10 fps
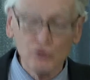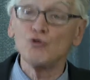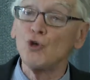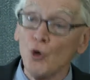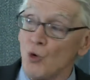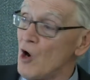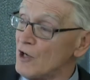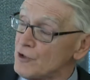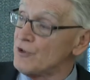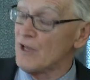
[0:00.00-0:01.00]

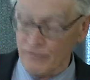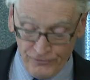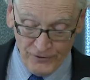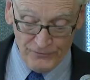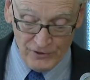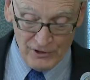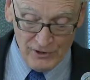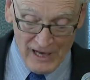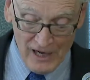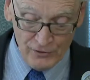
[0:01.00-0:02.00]

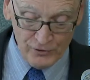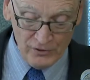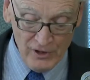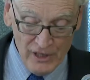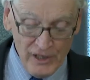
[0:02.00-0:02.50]
250,000